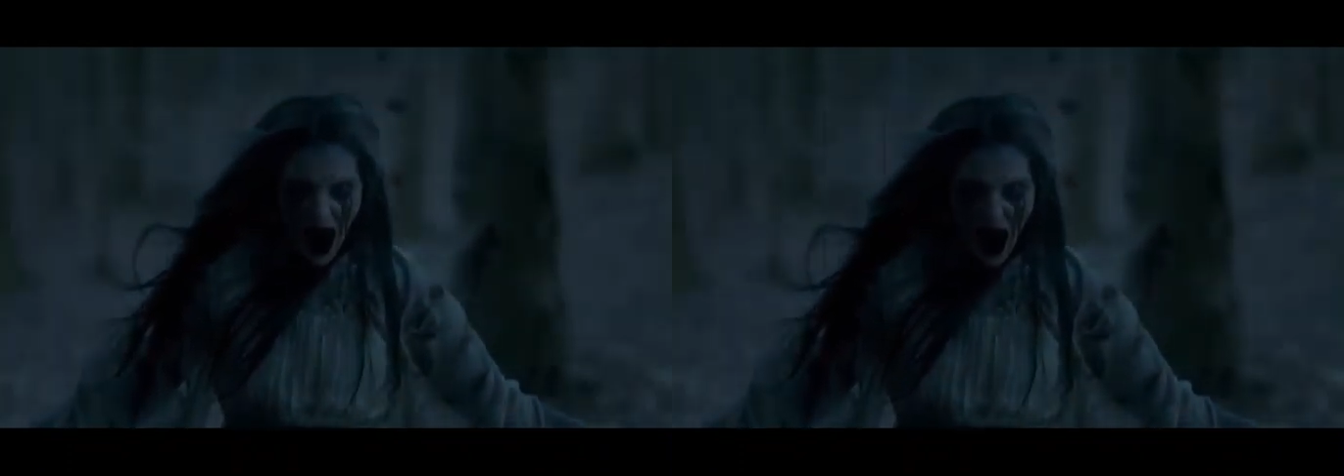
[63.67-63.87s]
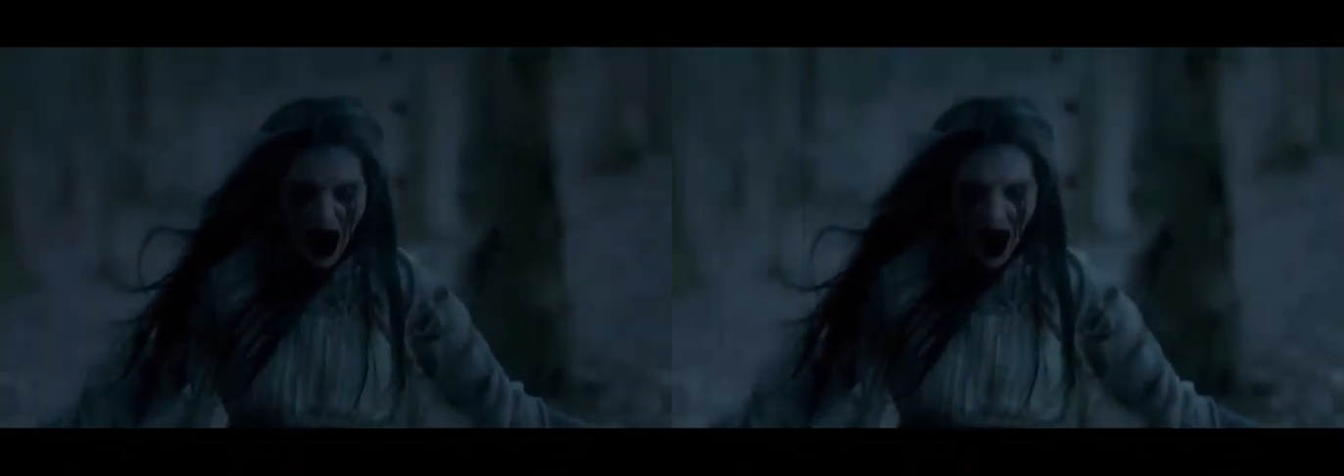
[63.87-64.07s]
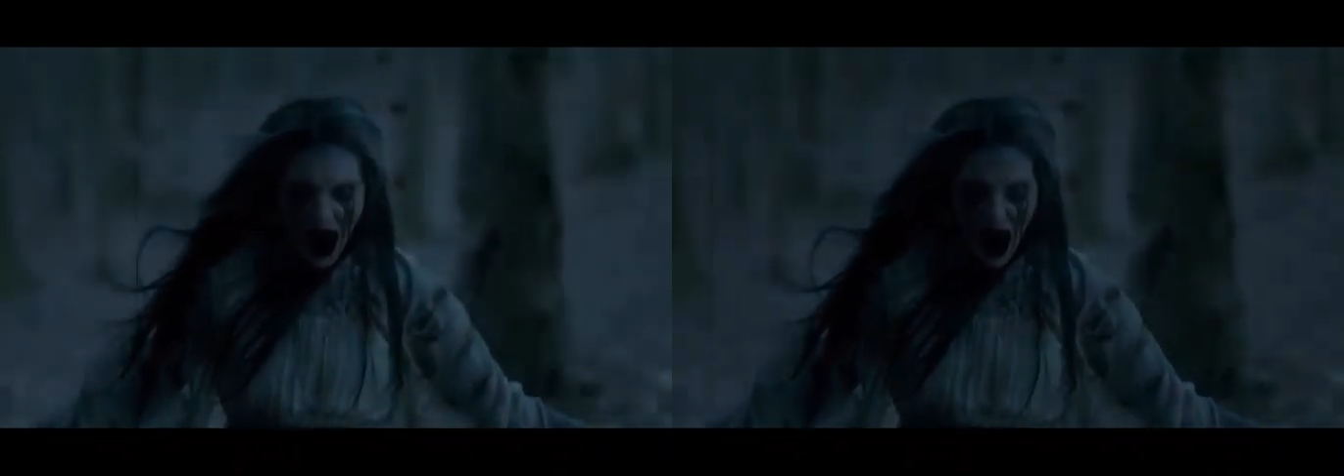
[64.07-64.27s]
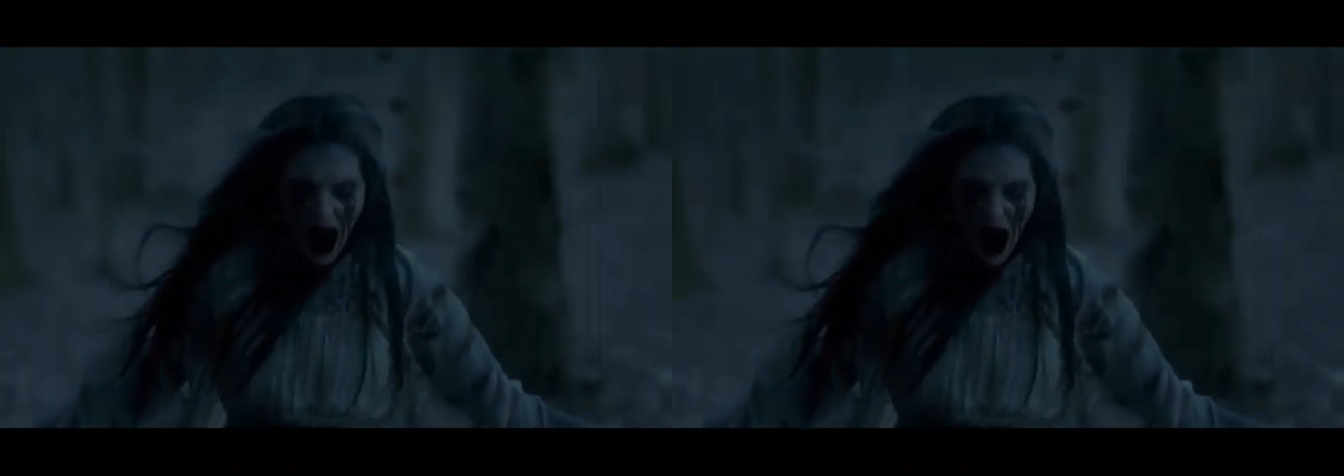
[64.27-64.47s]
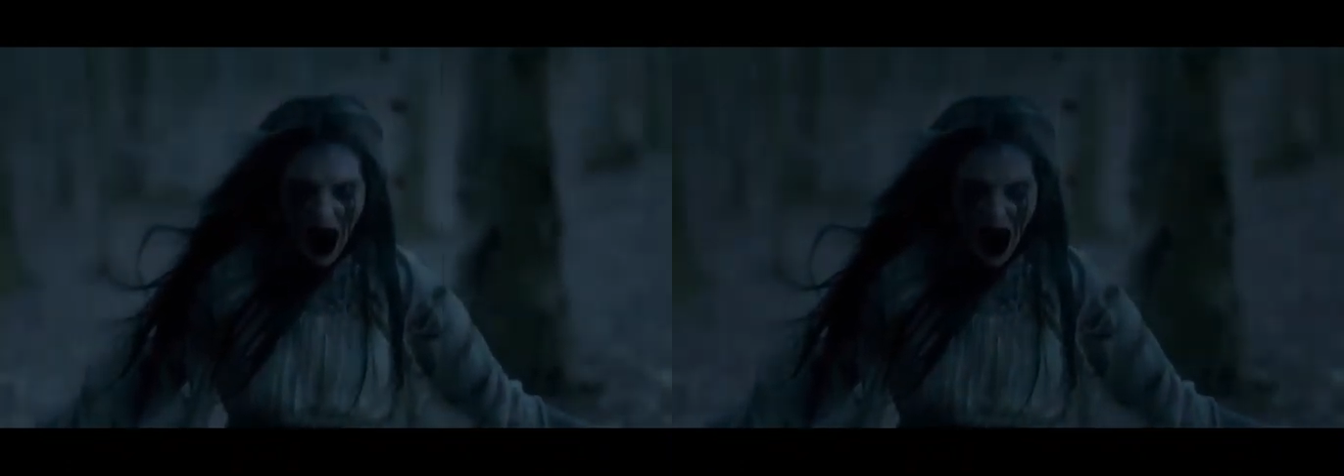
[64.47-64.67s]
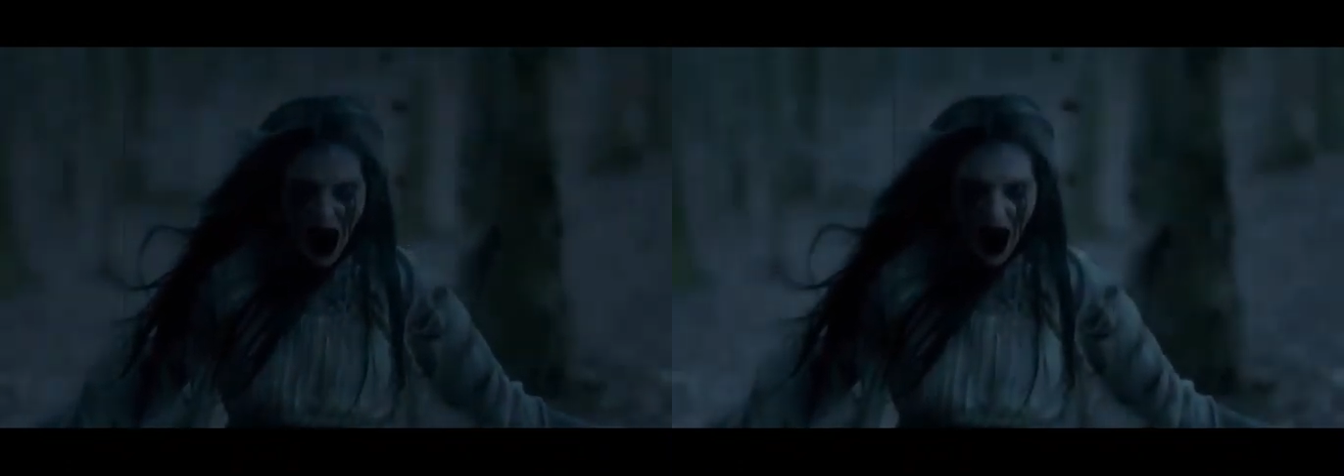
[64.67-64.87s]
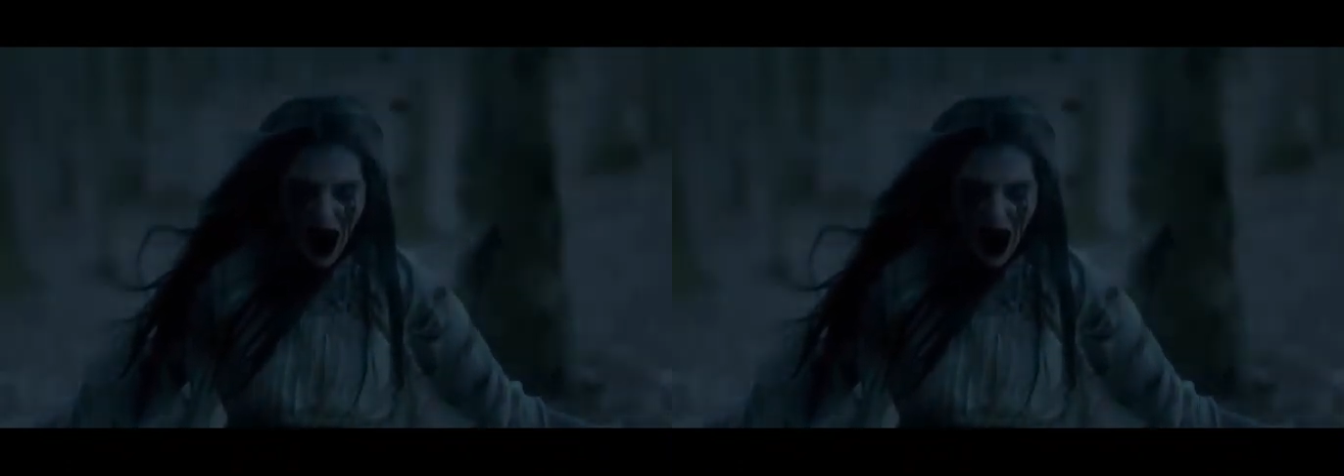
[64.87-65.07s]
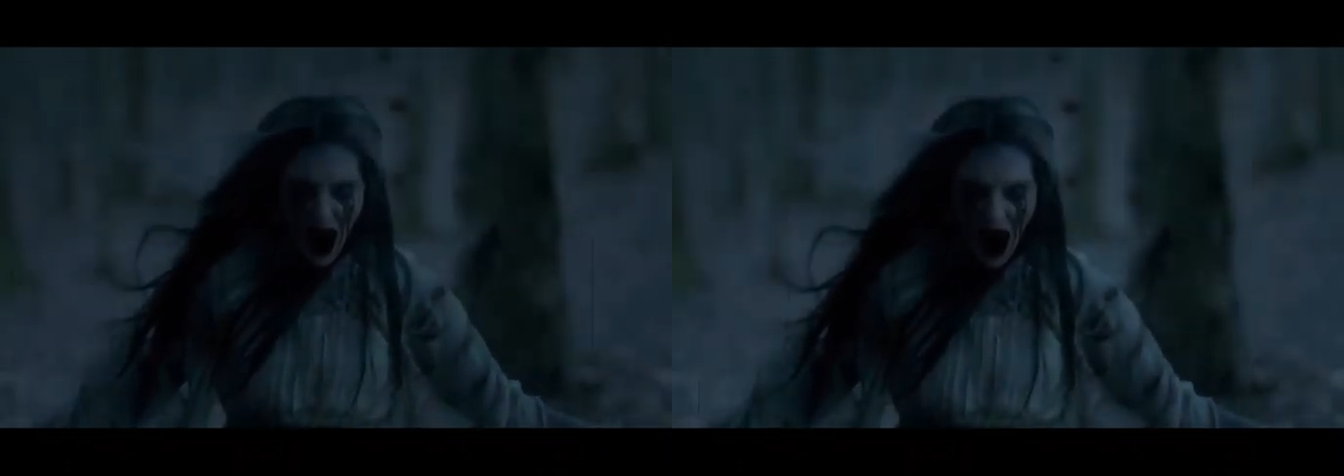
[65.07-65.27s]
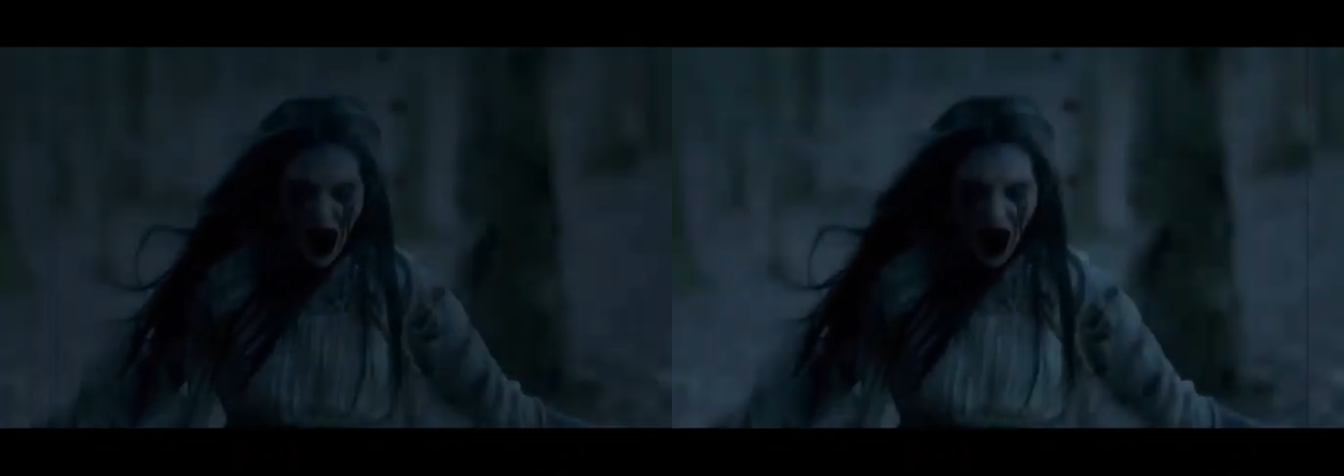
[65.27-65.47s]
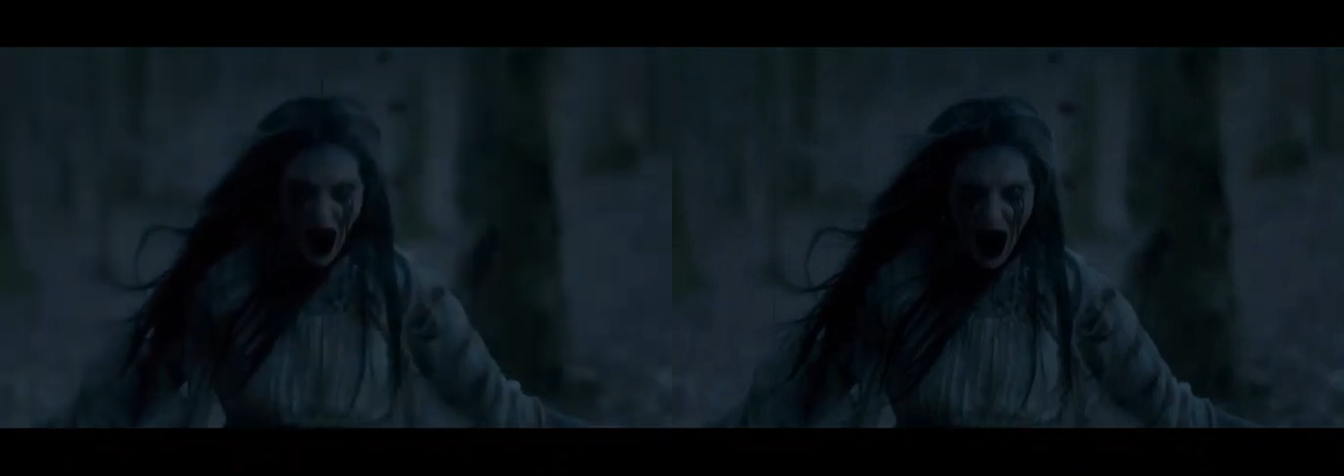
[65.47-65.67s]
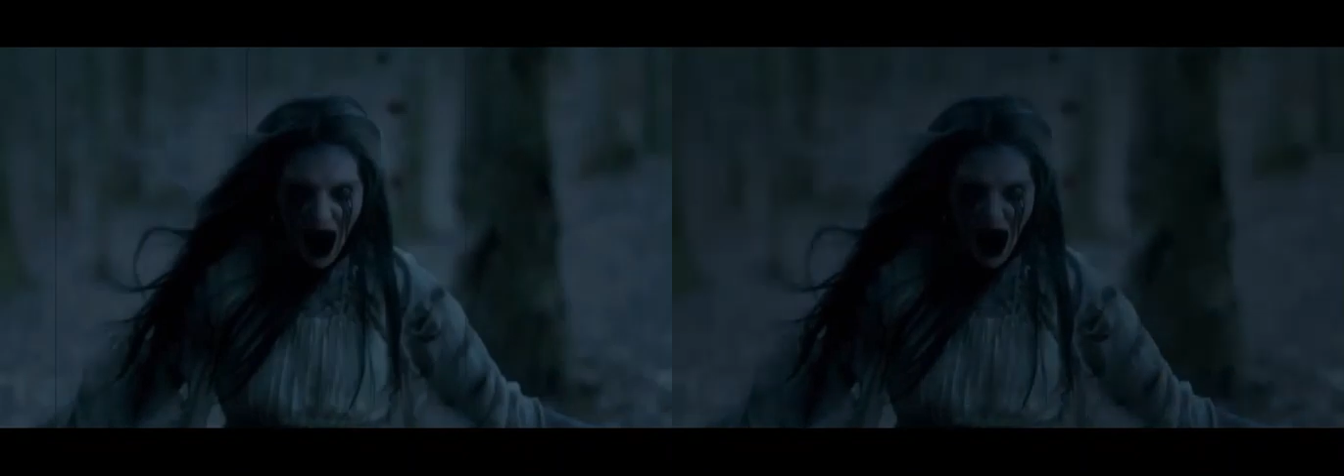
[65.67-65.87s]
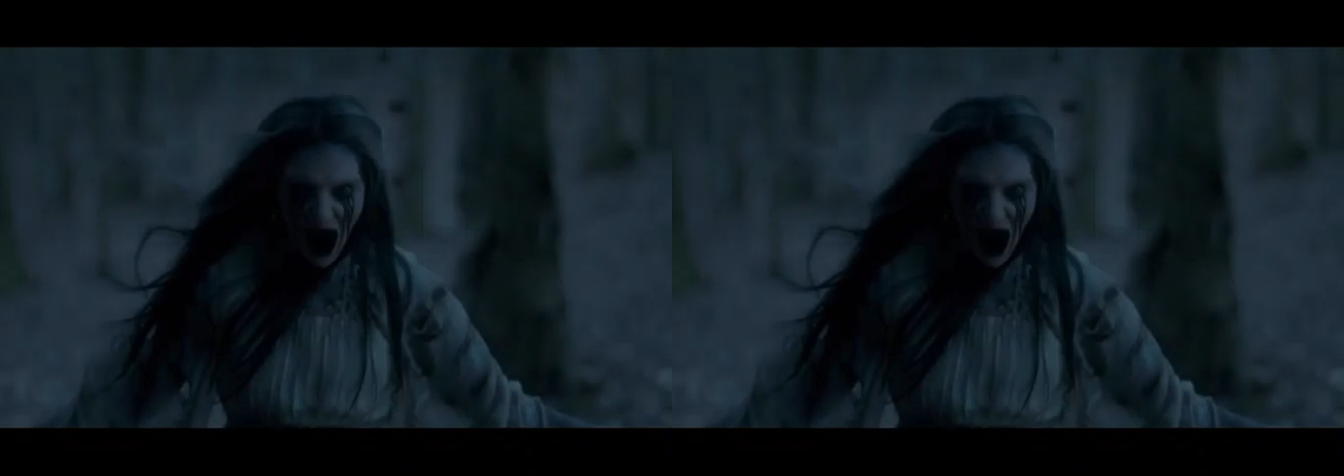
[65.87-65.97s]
a sound both eerie and mournful,